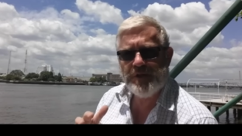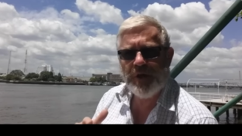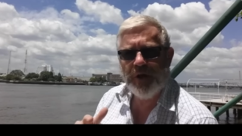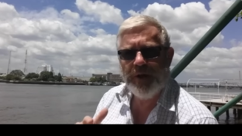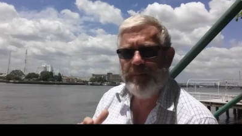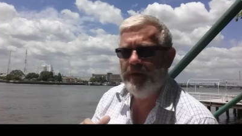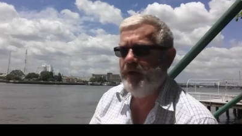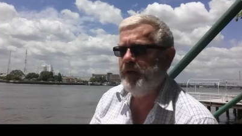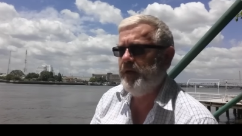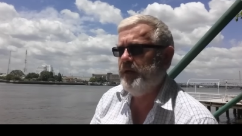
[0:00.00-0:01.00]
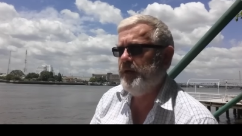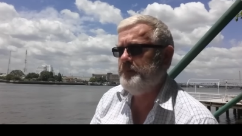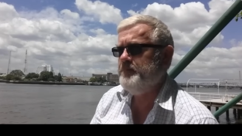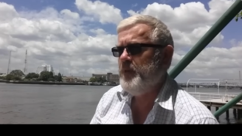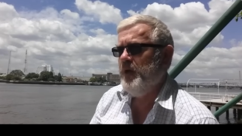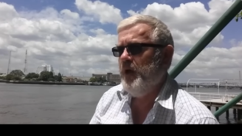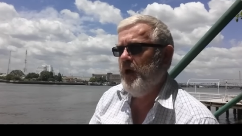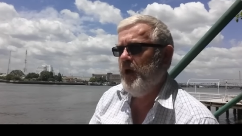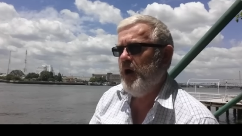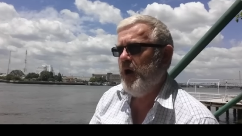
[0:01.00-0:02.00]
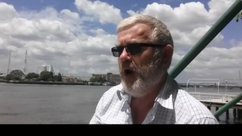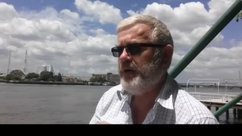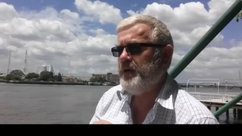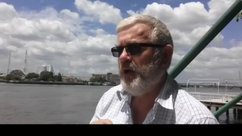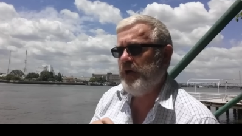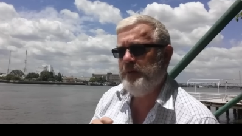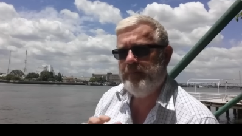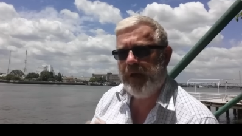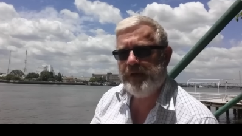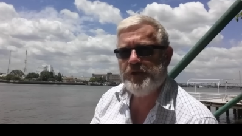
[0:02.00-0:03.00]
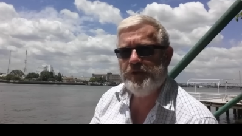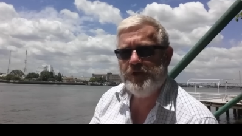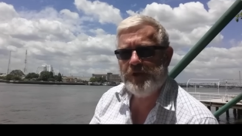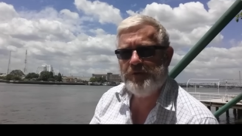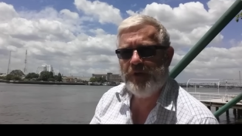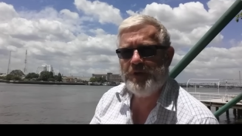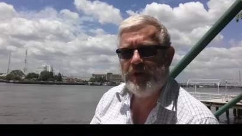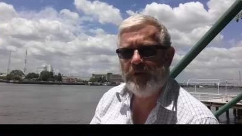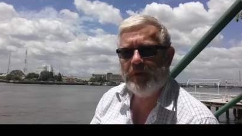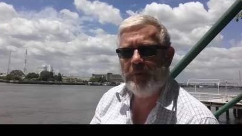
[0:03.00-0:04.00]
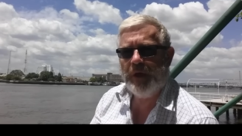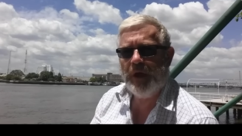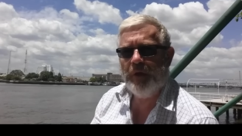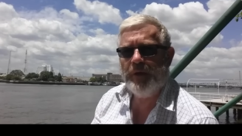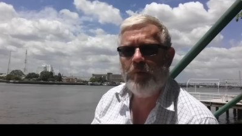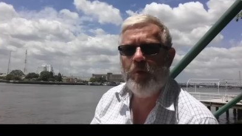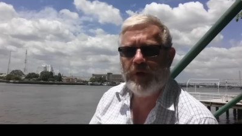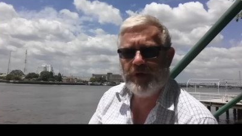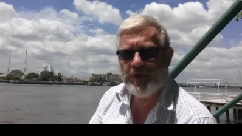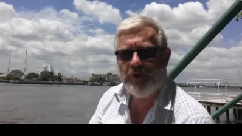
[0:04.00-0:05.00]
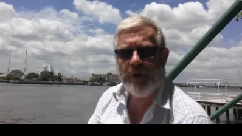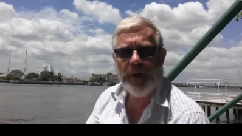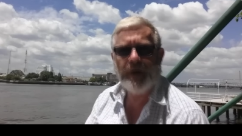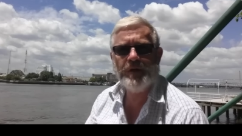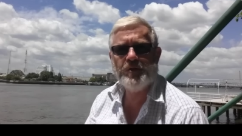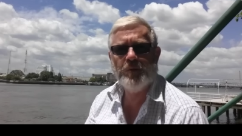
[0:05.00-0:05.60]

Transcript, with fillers: time. Um, I can't imagine just finishing the Camino and then walking straight back into